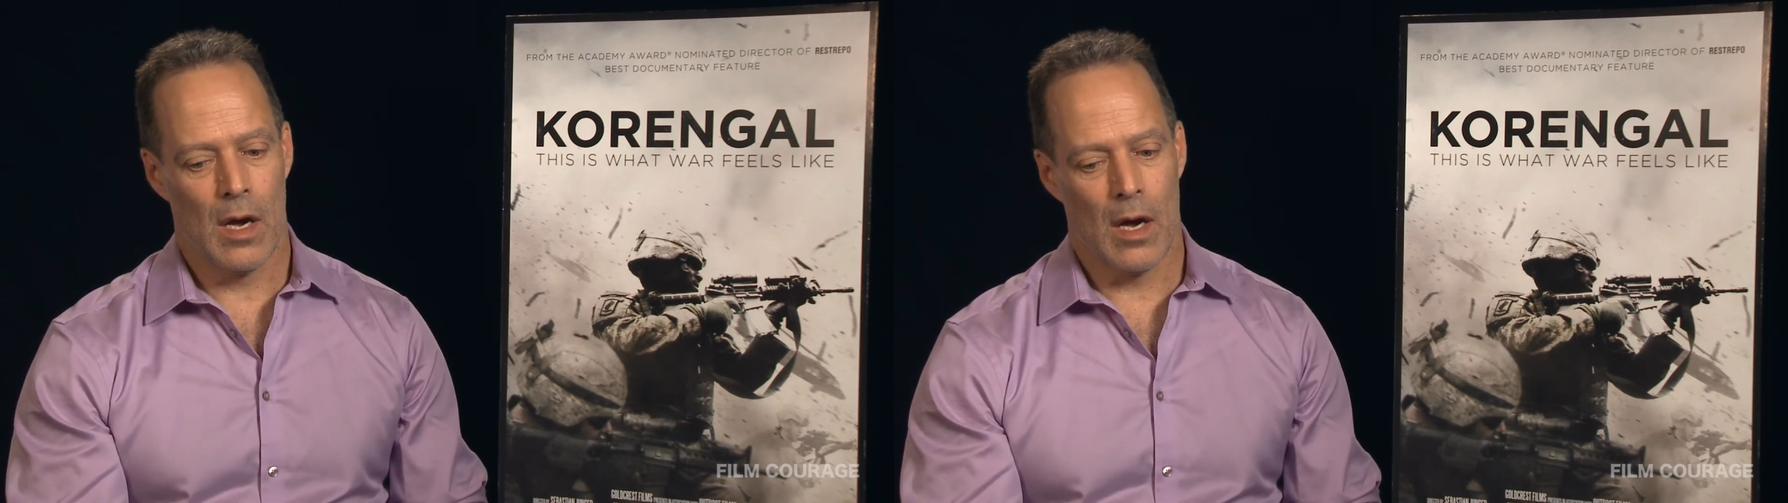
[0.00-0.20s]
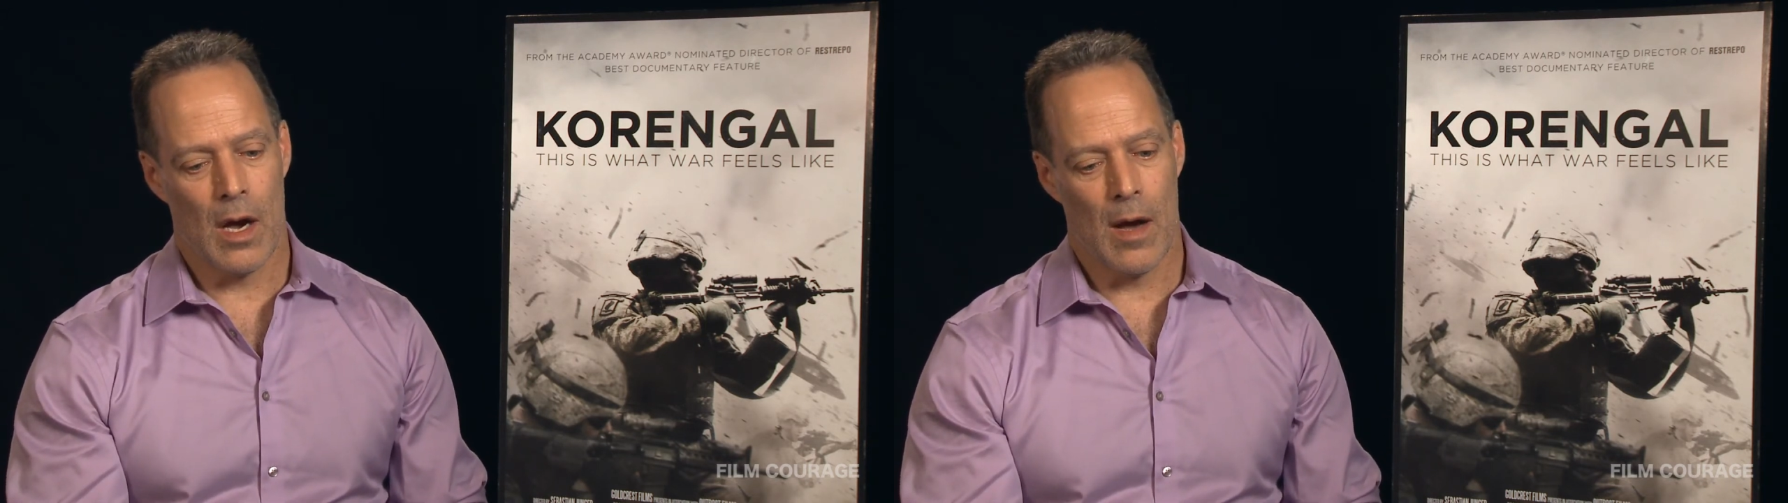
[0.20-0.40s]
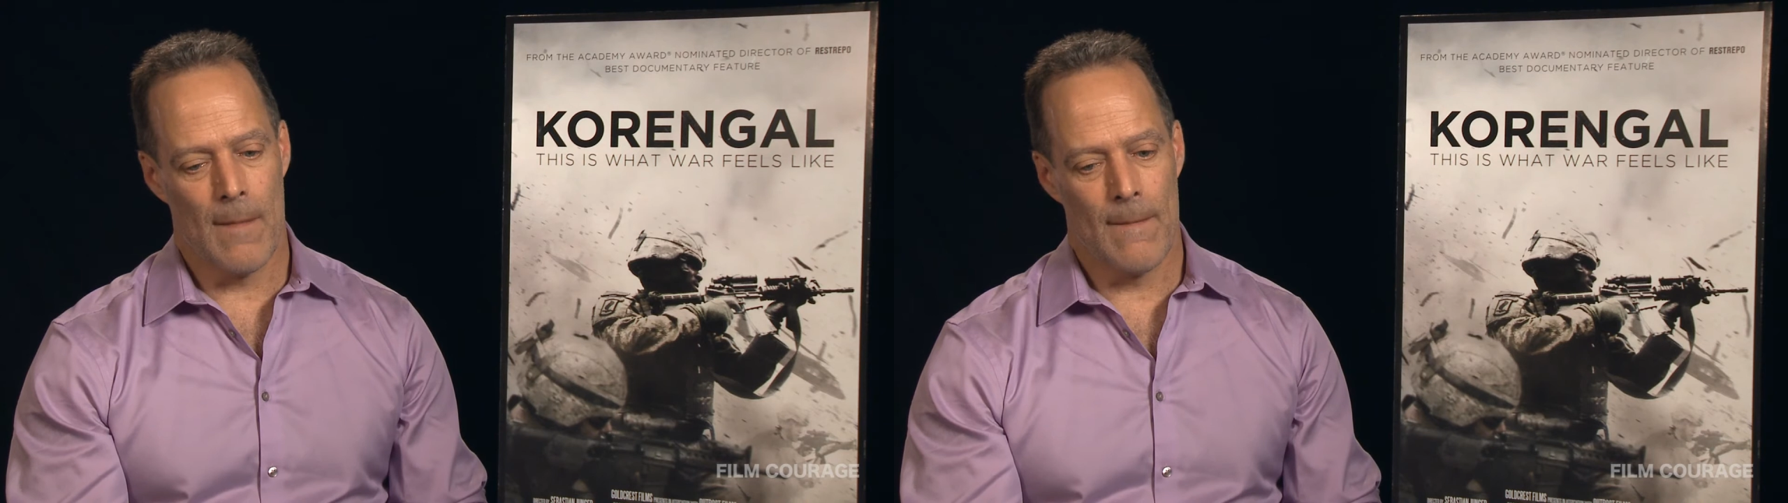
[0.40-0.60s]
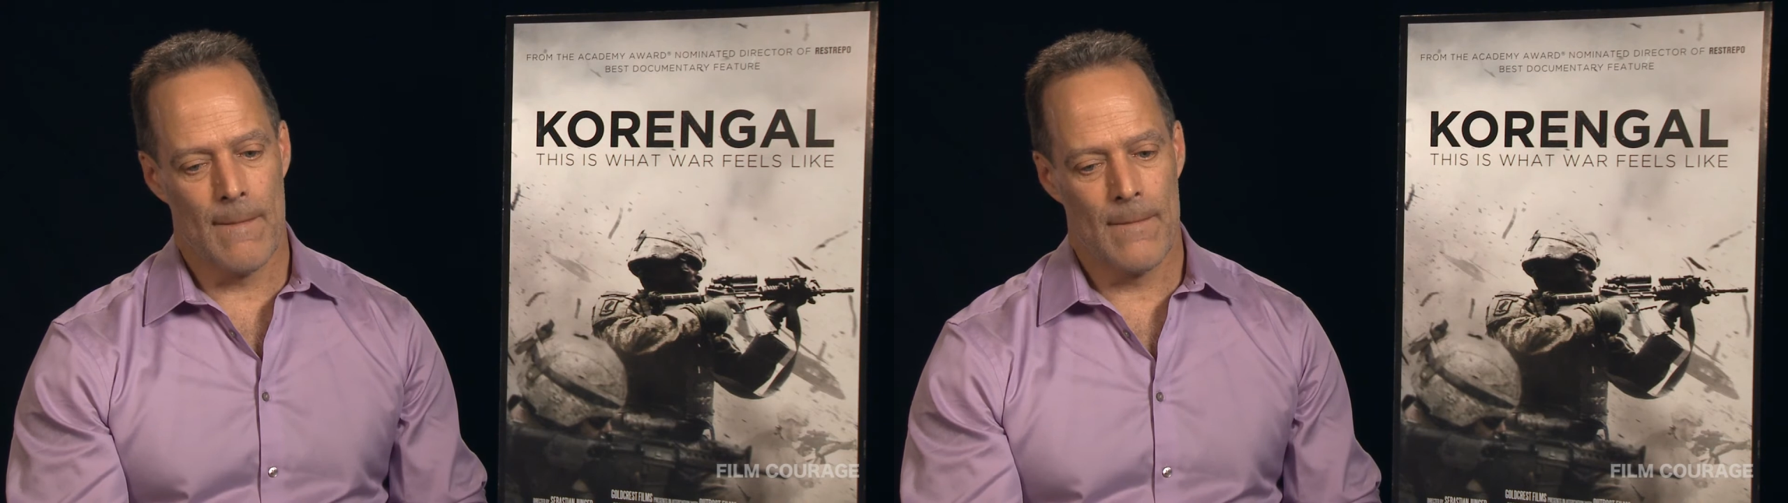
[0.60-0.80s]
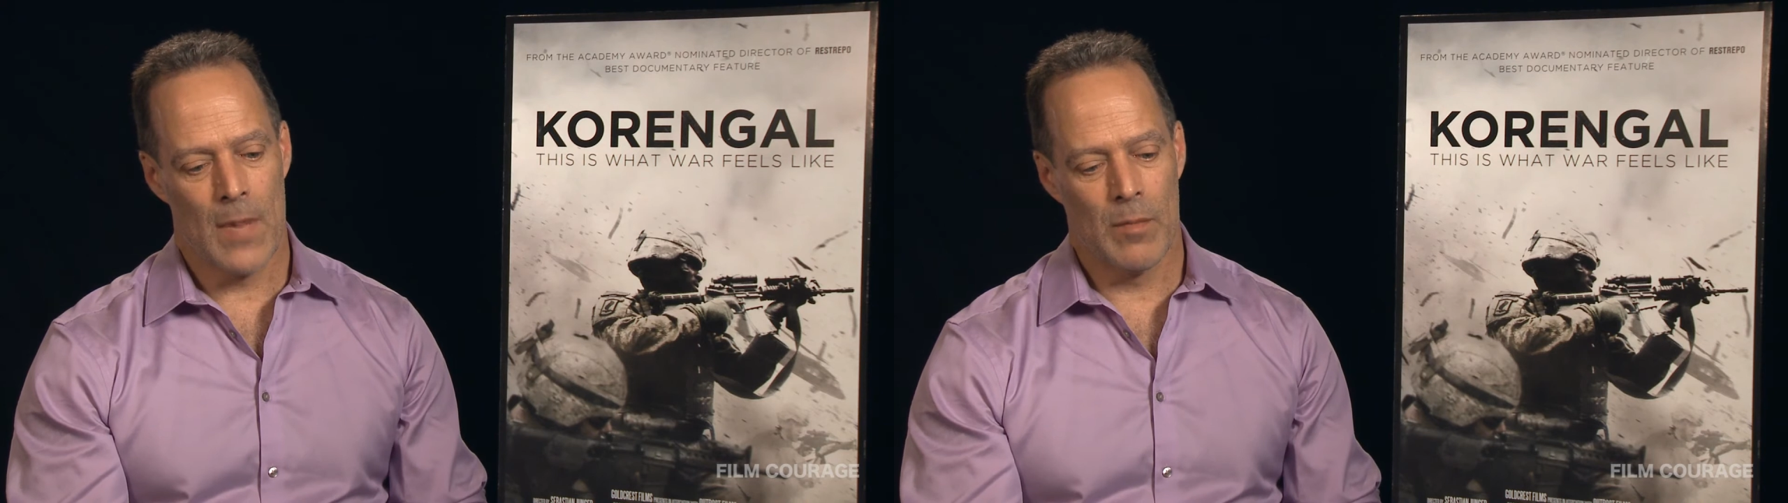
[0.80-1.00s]
um,
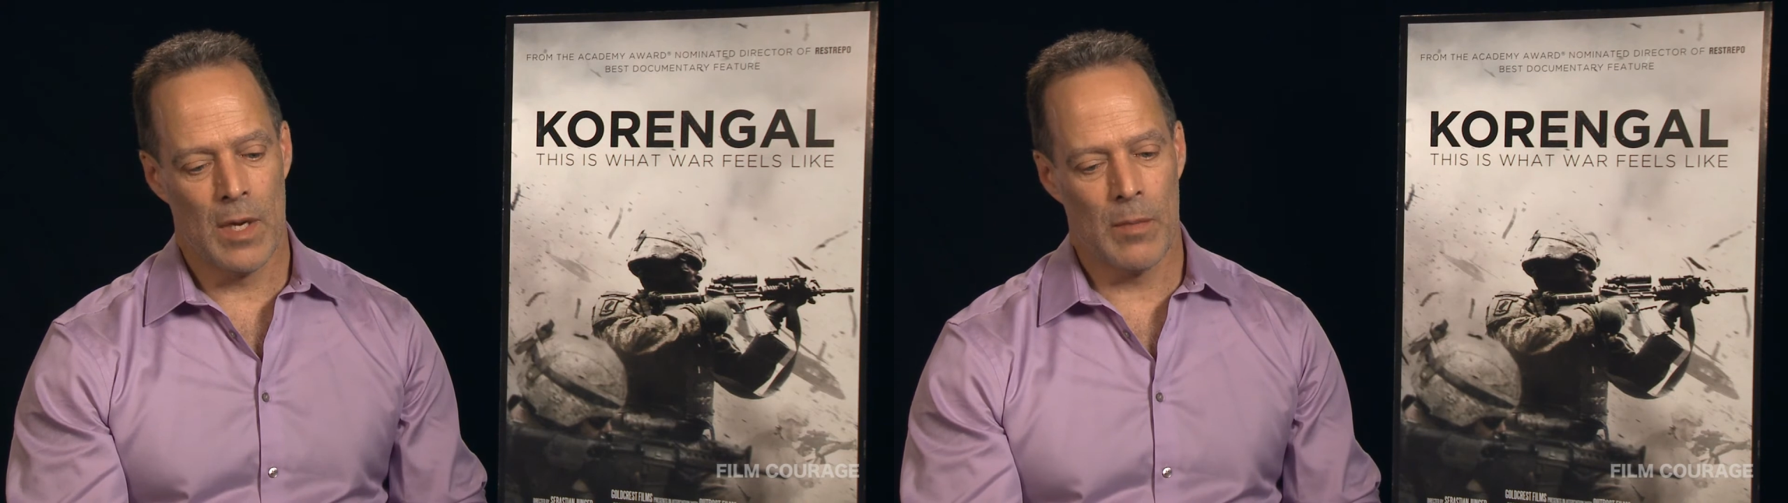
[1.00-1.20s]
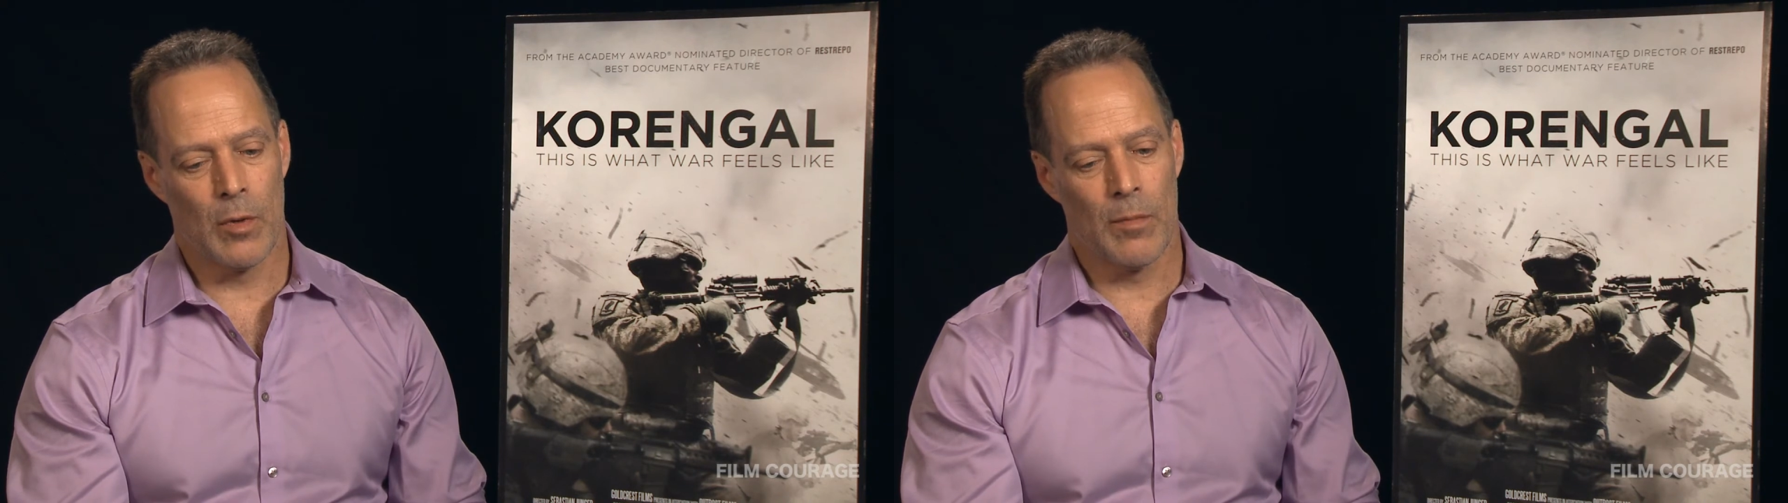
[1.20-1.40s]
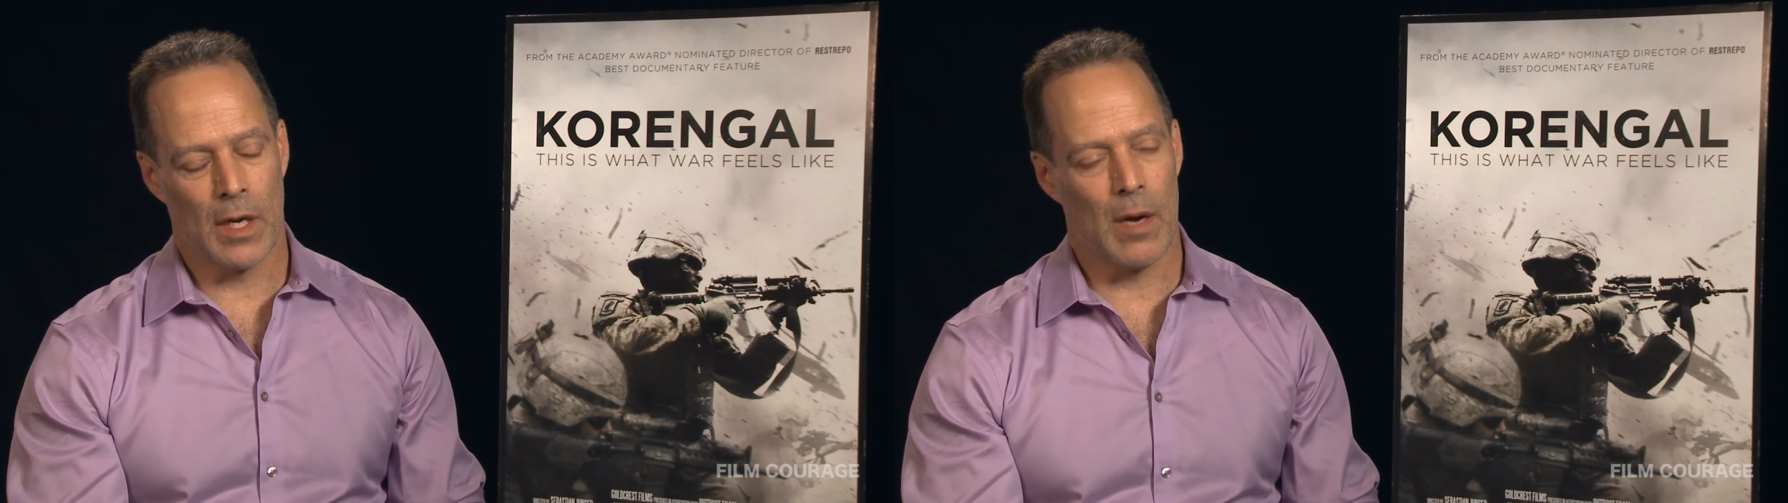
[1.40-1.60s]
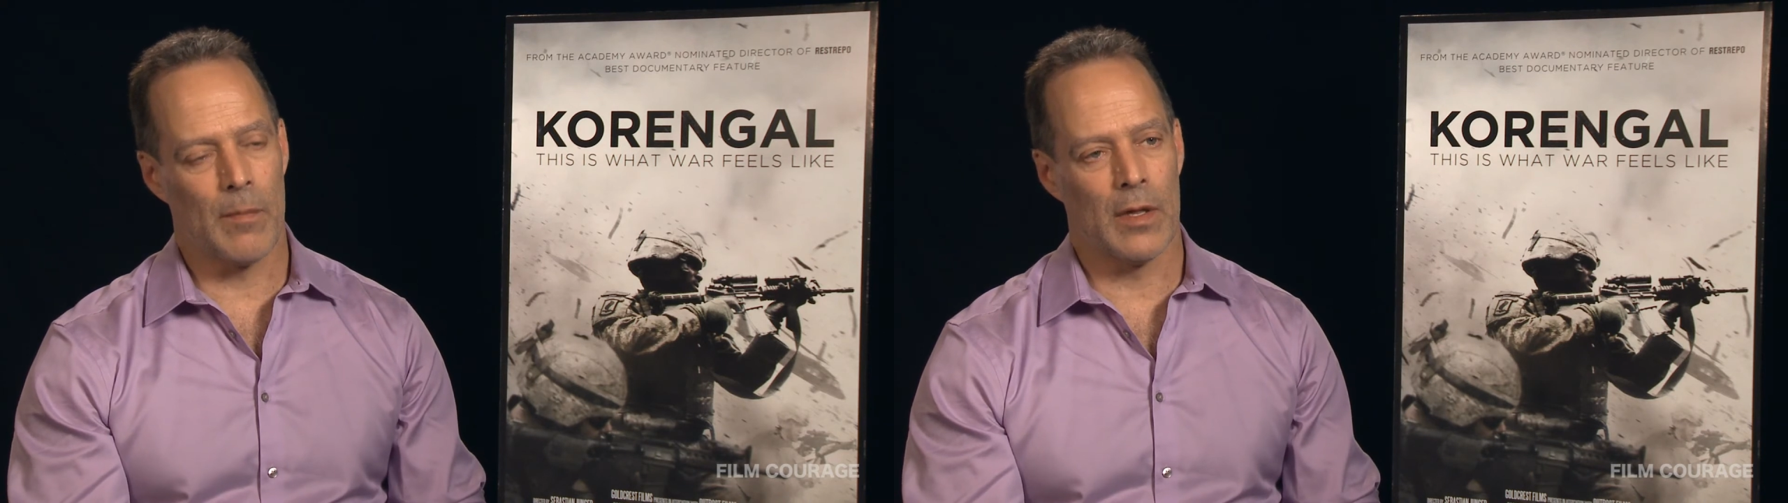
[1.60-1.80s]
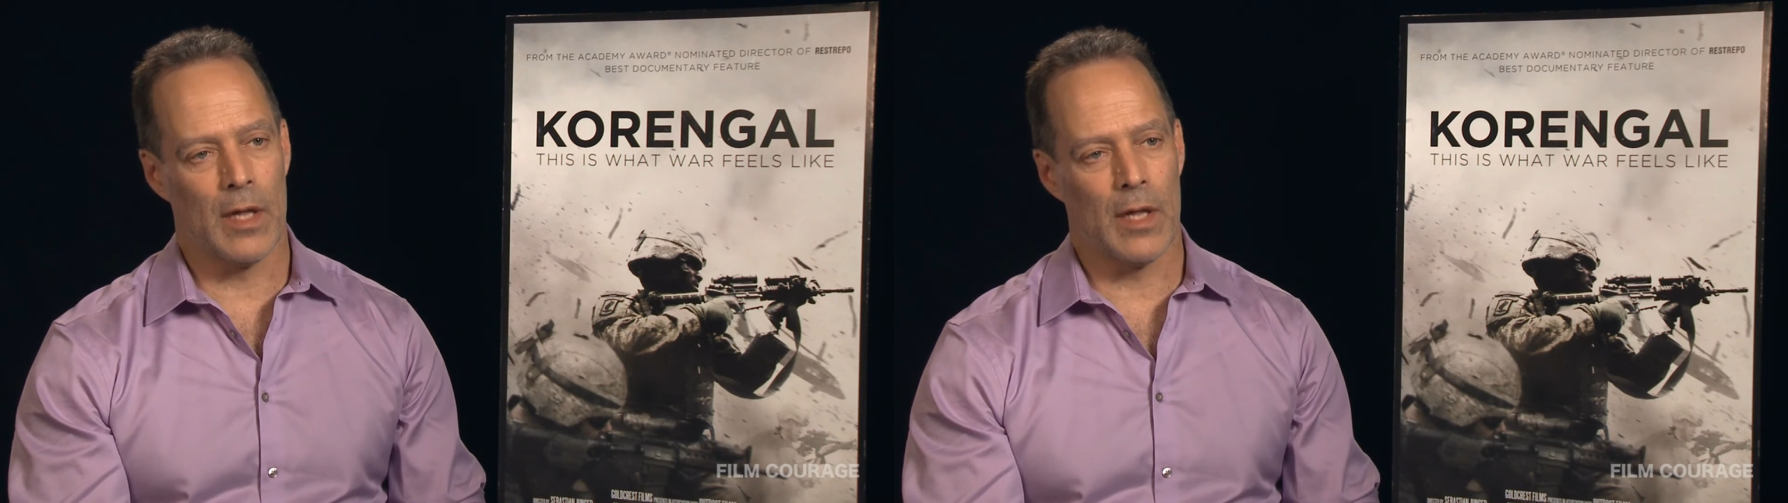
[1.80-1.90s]
people pick up on